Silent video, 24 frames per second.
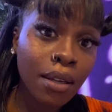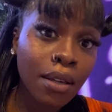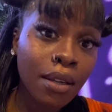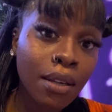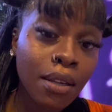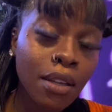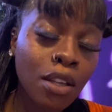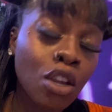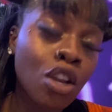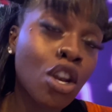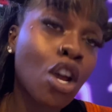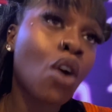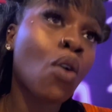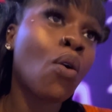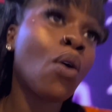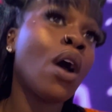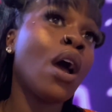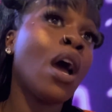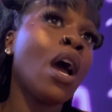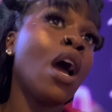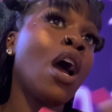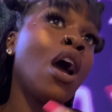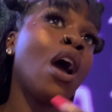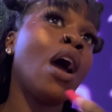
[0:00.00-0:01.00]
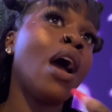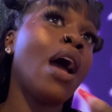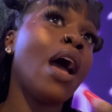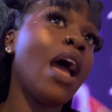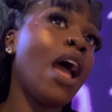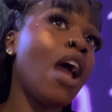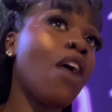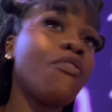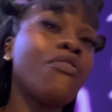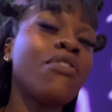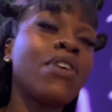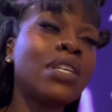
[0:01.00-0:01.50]
You know,
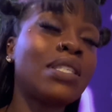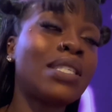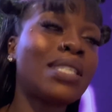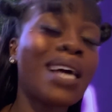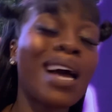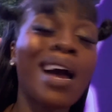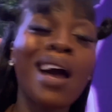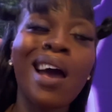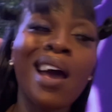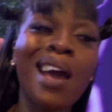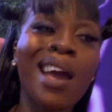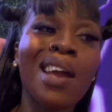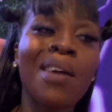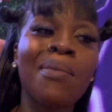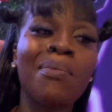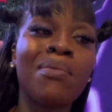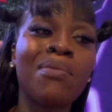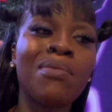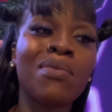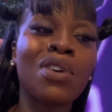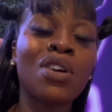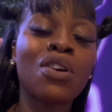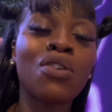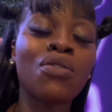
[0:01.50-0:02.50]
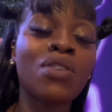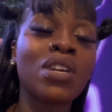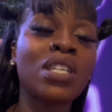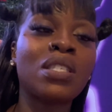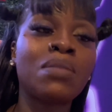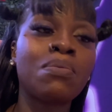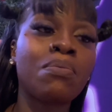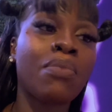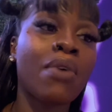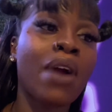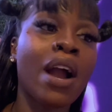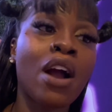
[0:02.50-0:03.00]
every time
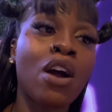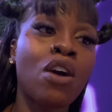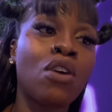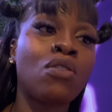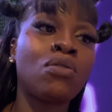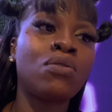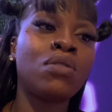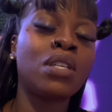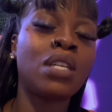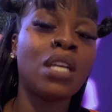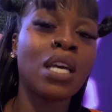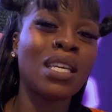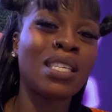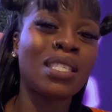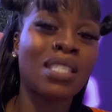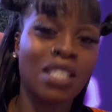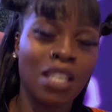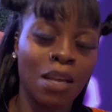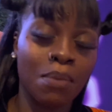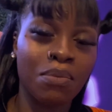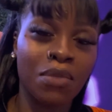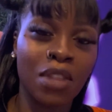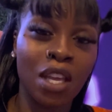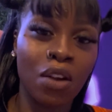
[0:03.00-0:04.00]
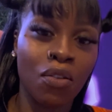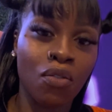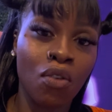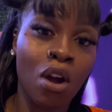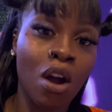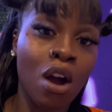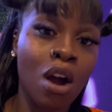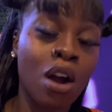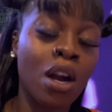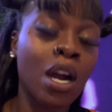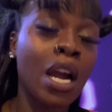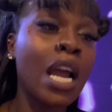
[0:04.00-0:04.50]
Chris Brown does something
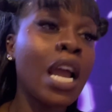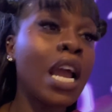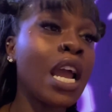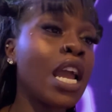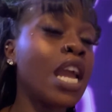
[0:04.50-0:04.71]
wrong,